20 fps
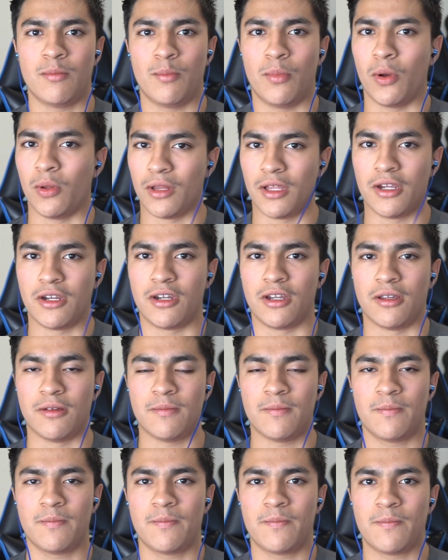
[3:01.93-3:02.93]
Polarity.
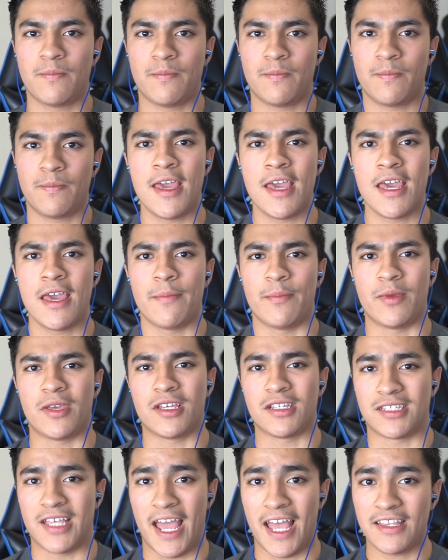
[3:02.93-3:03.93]

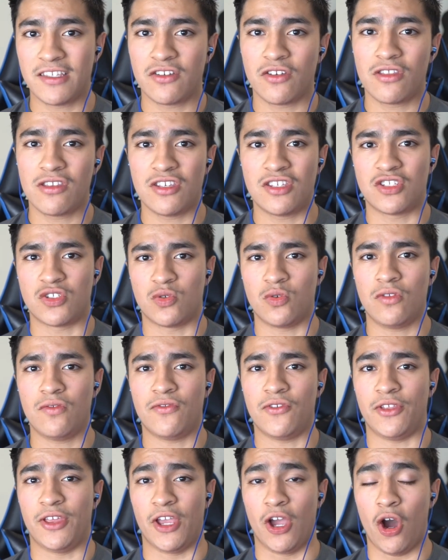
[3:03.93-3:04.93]
Because answer this
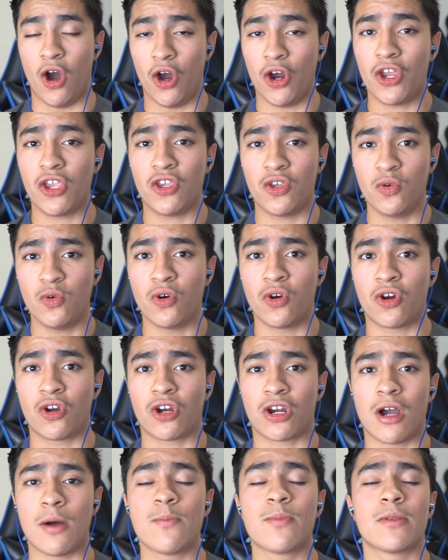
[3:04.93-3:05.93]
truthfully: Are you her
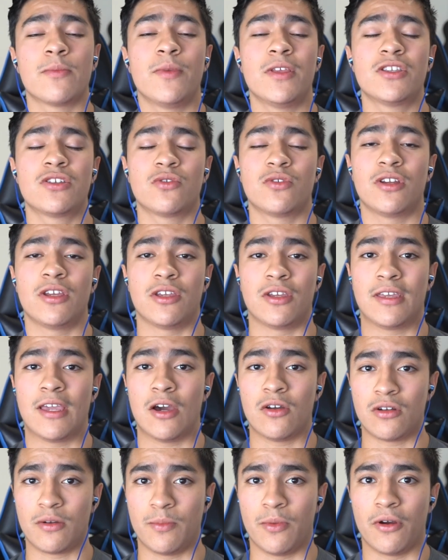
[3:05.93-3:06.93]
complementary
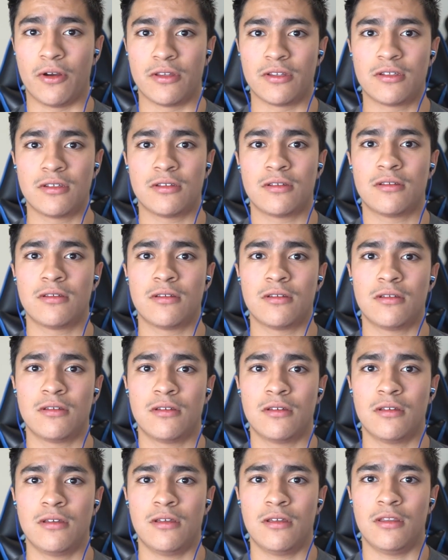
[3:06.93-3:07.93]
counterpart?
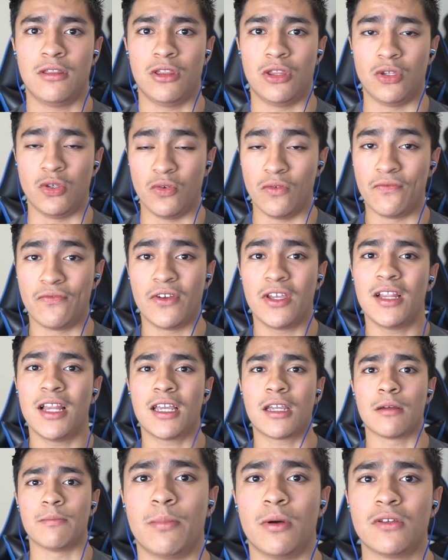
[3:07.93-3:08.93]
Do you fit
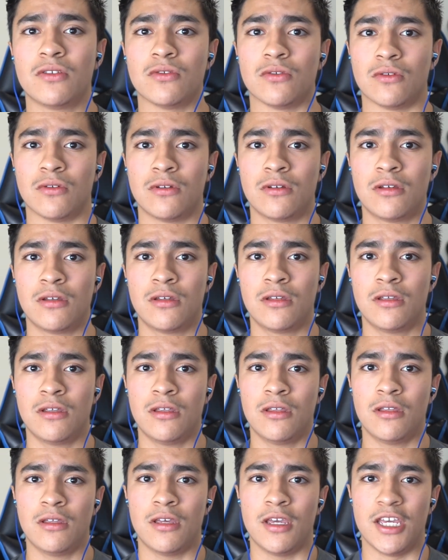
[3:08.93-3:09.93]
like a puzzle?
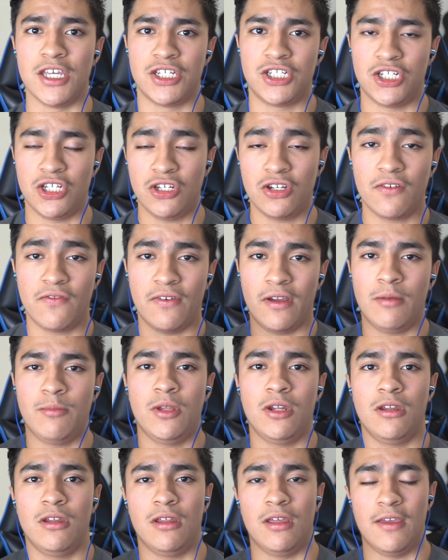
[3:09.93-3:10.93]
Is she your
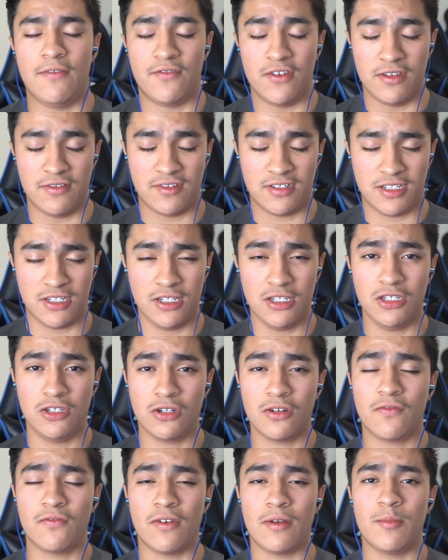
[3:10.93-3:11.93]
feminine? If is she
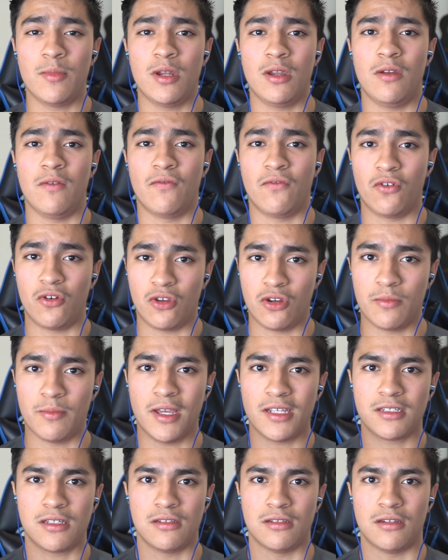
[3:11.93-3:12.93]
your feminine for your
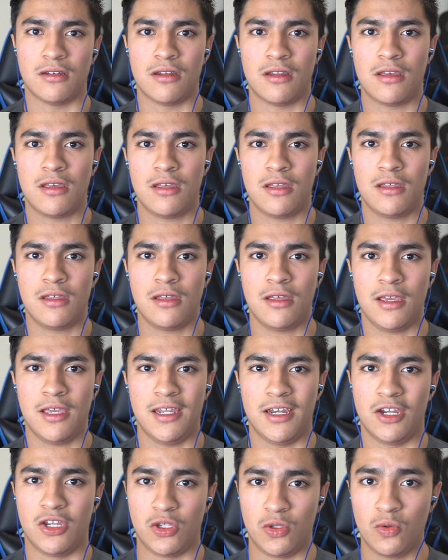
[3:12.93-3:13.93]
masculine,
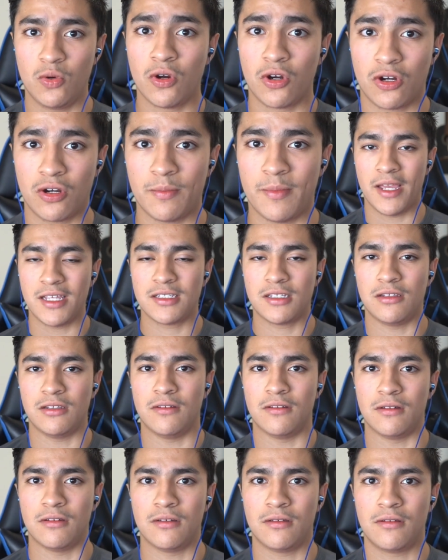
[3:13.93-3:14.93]
and are you her
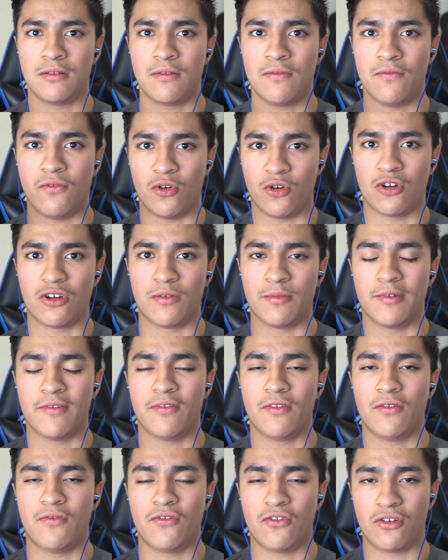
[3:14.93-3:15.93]
masculine for her
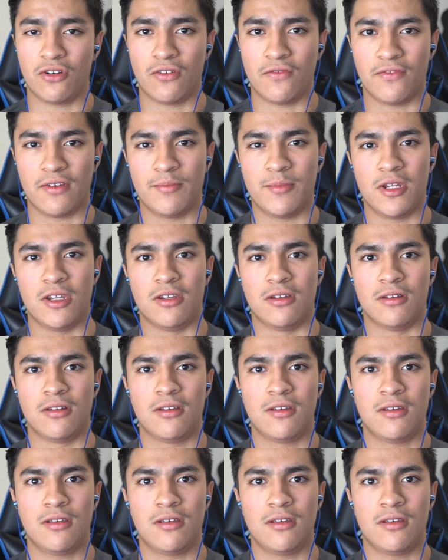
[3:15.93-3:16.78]
for her feminine.